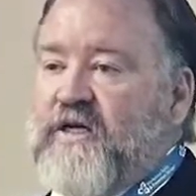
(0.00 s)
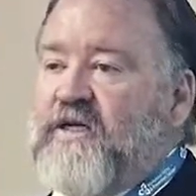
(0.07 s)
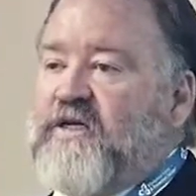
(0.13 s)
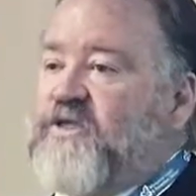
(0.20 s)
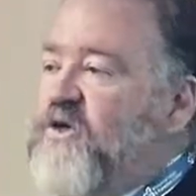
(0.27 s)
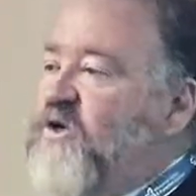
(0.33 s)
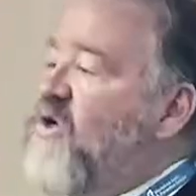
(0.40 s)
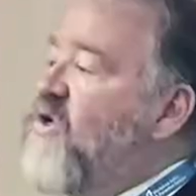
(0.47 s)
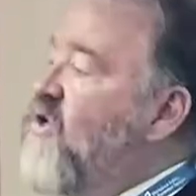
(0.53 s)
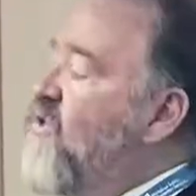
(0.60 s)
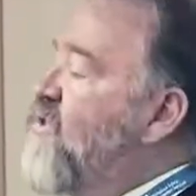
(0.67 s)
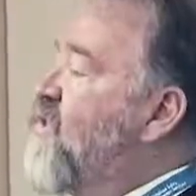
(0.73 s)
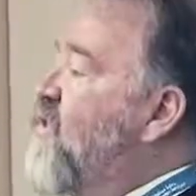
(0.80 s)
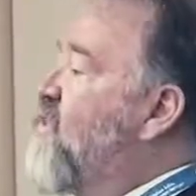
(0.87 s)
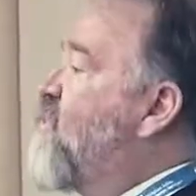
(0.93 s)
So you could
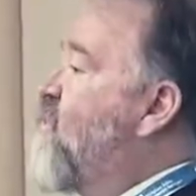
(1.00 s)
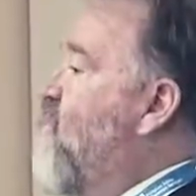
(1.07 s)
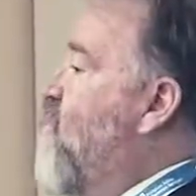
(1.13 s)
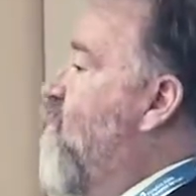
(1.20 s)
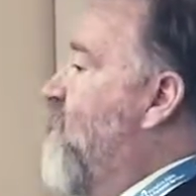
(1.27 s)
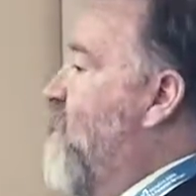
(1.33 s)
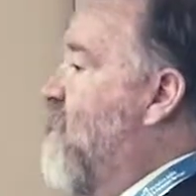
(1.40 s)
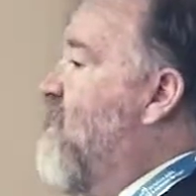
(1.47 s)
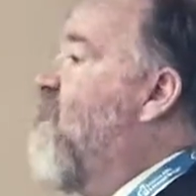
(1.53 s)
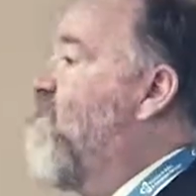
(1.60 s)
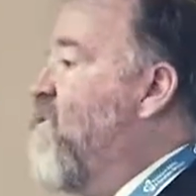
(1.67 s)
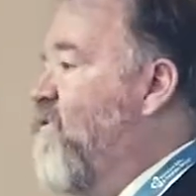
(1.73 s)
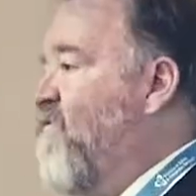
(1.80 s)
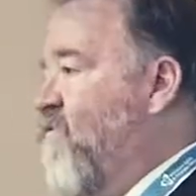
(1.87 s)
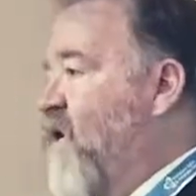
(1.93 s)
use this tool in a
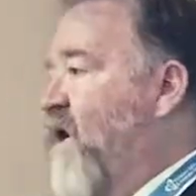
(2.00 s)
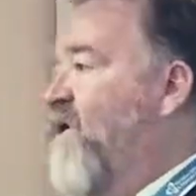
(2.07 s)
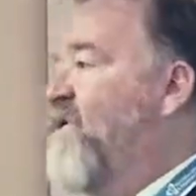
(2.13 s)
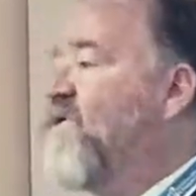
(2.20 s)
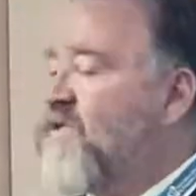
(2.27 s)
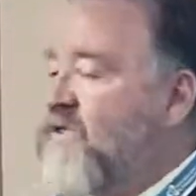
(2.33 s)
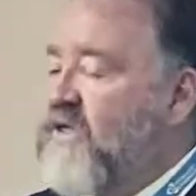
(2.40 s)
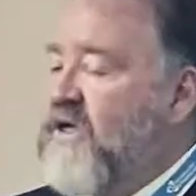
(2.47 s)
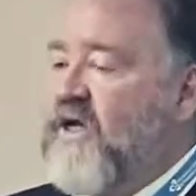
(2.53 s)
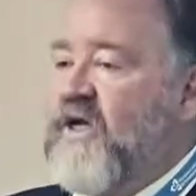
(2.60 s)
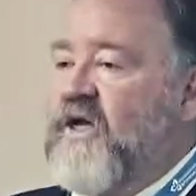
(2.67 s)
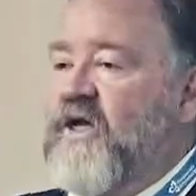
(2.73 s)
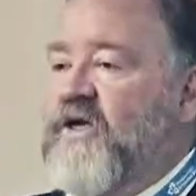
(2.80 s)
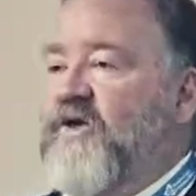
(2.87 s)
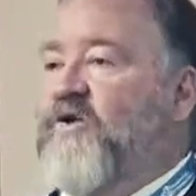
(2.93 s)
couple of ways.
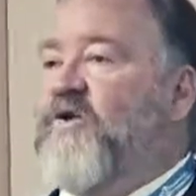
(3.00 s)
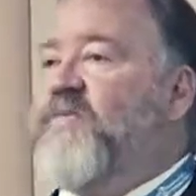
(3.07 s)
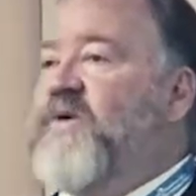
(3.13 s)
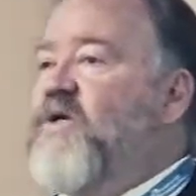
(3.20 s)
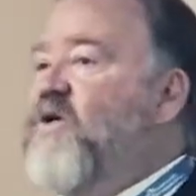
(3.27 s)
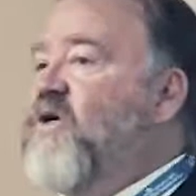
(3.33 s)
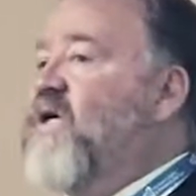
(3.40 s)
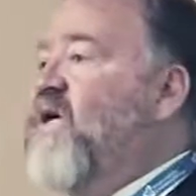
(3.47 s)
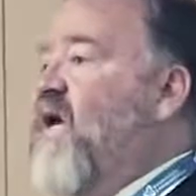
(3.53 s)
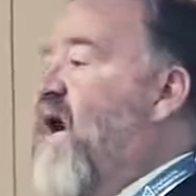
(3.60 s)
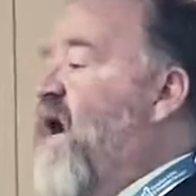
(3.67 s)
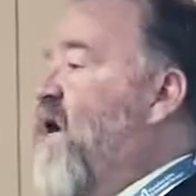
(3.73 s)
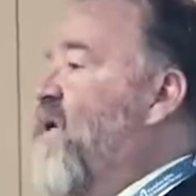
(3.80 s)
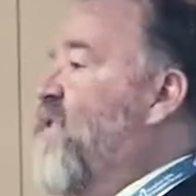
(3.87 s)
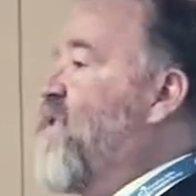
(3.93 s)
You could be looking
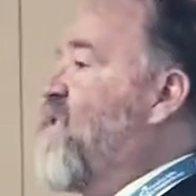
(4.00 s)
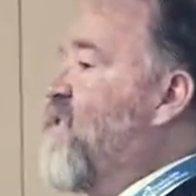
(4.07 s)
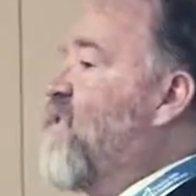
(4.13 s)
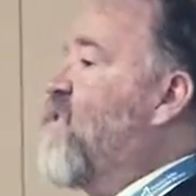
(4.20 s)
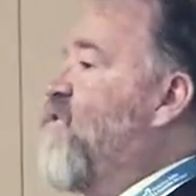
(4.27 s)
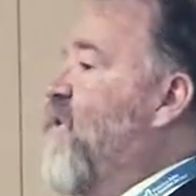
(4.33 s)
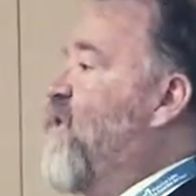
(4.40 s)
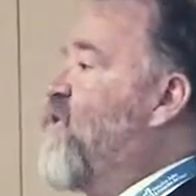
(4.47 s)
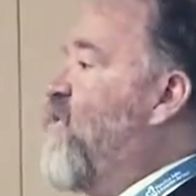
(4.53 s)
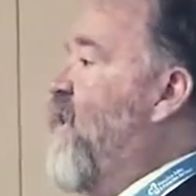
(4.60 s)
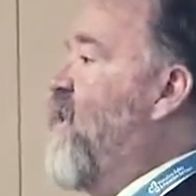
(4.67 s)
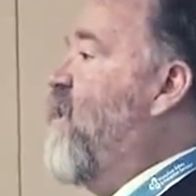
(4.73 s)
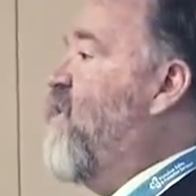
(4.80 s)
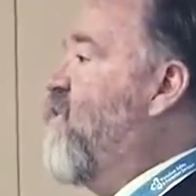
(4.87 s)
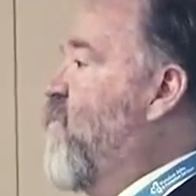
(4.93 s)
at, this is a great
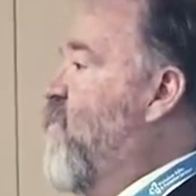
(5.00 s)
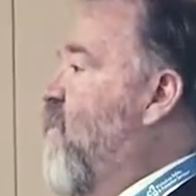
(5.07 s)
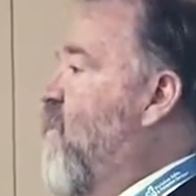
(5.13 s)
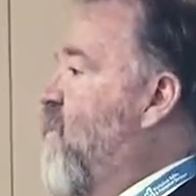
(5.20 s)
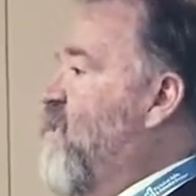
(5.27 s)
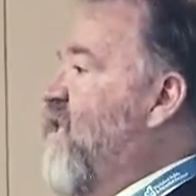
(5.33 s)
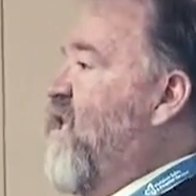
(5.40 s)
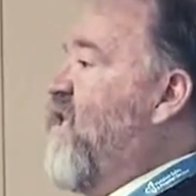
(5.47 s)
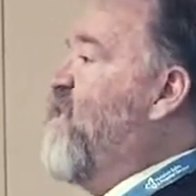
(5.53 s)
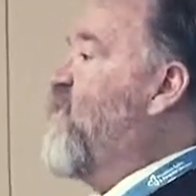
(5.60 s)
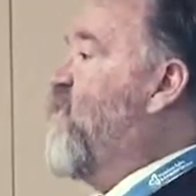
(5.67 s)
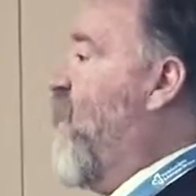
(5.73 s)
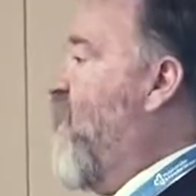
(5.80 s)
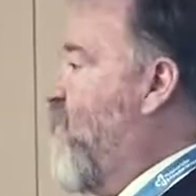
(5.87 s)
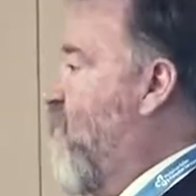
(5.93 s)
training tool in
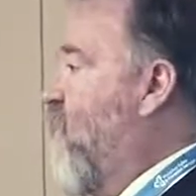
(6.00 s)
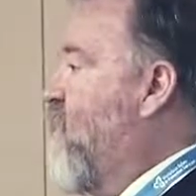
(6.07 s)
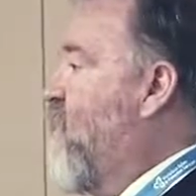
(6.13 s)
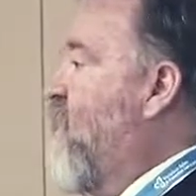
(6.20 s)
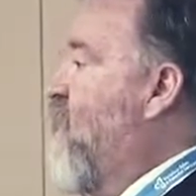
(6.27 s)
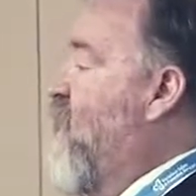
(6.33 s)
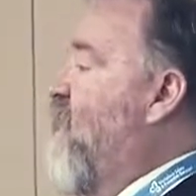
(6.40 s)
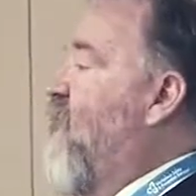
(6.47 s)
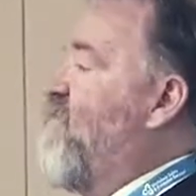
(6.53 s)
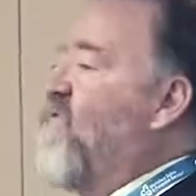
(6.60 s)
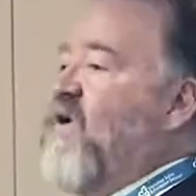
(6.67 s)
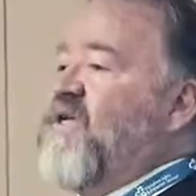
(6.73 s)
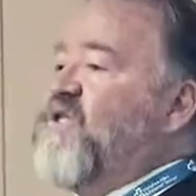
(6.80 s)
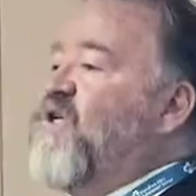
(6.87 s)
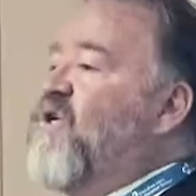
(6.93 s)
general for
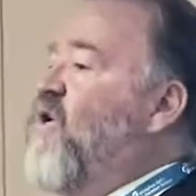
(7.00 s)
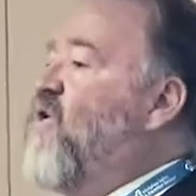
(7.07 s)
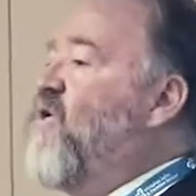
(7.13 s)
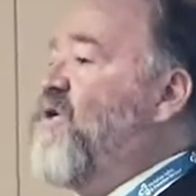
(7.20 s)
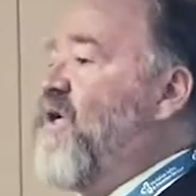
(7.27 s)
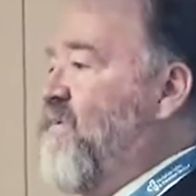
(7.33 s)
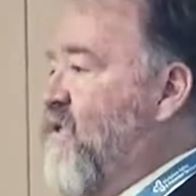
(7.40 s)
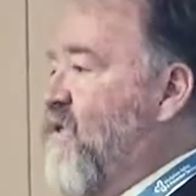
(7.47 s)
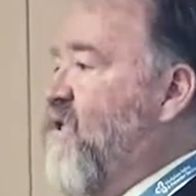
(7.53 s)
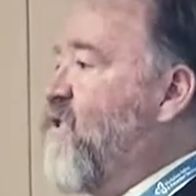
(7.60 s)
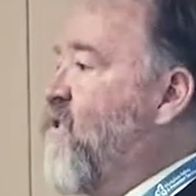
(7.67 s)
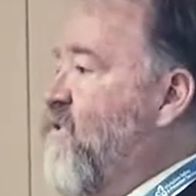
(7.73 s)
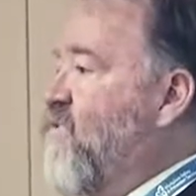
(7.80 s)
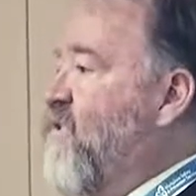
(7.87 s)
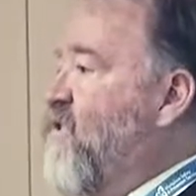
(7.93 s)
lunch and learn type
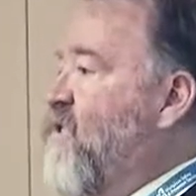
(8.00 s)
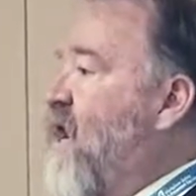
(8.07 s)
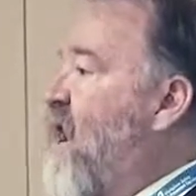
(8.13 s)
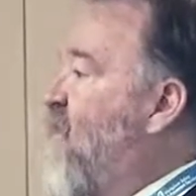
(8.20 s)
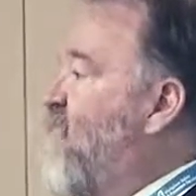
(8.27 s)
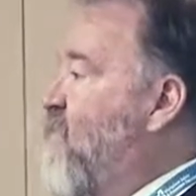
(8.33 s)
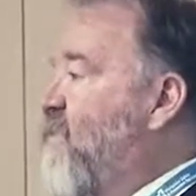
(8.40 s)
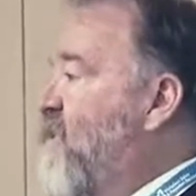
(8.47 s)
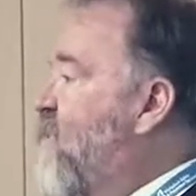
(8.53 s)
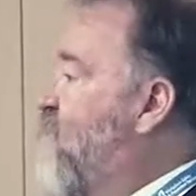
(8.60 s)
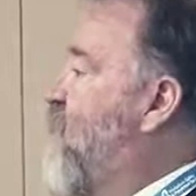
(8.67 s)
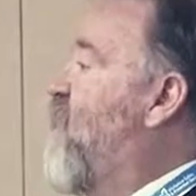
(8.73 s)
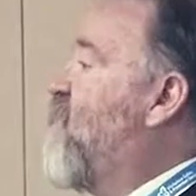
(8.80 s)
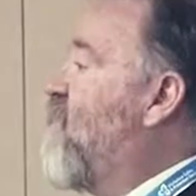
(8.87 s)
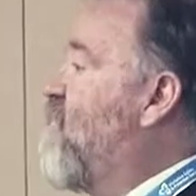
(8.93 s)
sessions with staff, and we
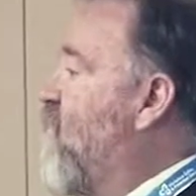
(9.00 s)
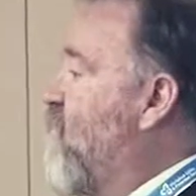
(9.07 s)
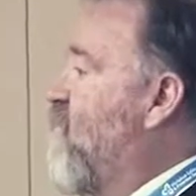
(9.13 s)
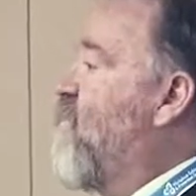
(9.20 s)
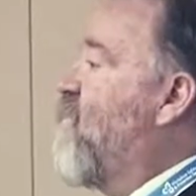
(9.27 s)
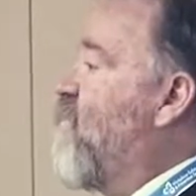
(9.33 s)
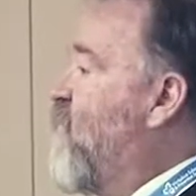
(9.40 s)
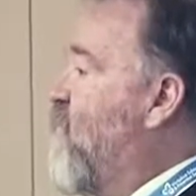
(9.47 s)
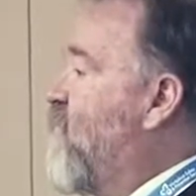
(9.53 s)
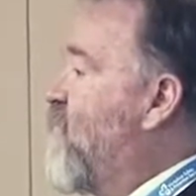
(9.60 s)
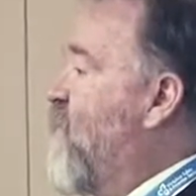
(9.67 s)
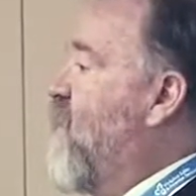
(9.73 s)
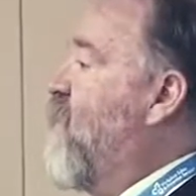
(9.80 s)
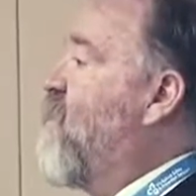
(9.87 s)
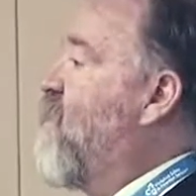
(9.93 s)
just take them through the
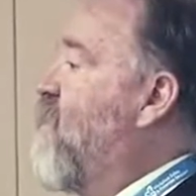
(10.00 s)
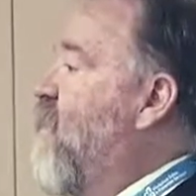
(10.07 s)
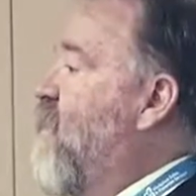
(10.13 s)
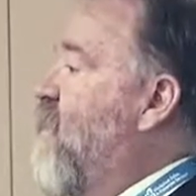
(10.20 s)
13.